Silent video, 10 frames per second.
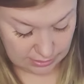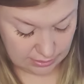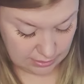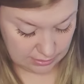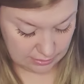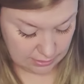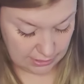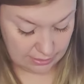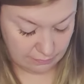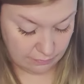the
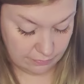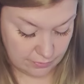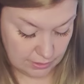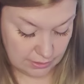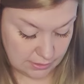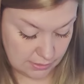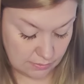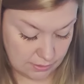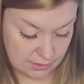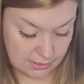Eight of uh,
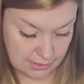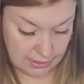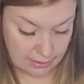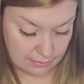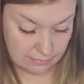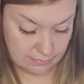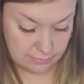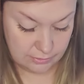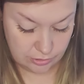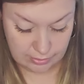Swords. That
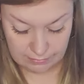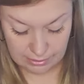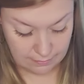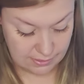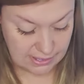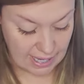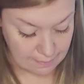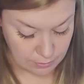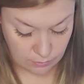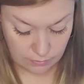tripped me up. It's
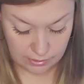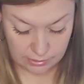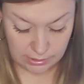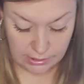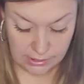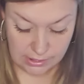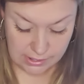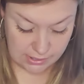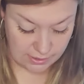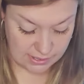Capricorn.
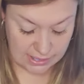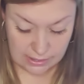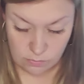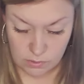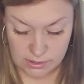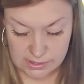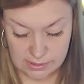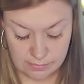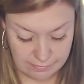So this King of Wands in